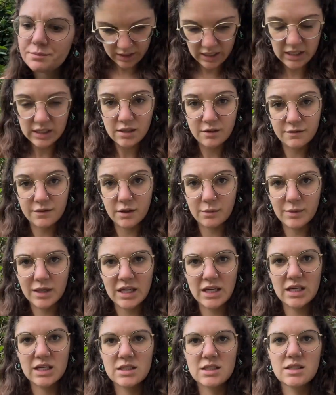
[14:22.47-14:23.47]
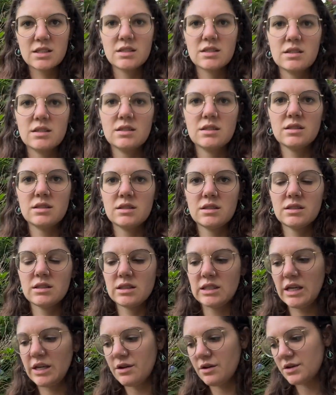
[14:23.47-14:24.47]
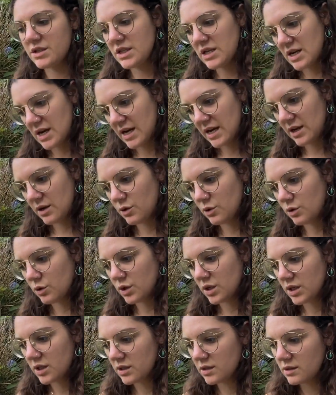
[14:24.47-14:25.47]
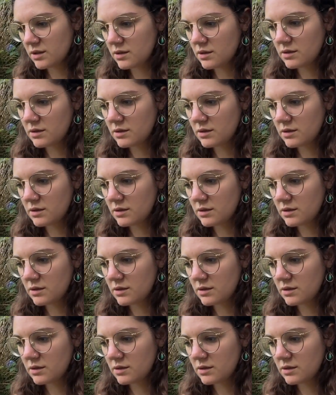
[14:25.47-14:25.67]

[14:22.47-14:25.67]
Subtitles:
get to filming it either tonight or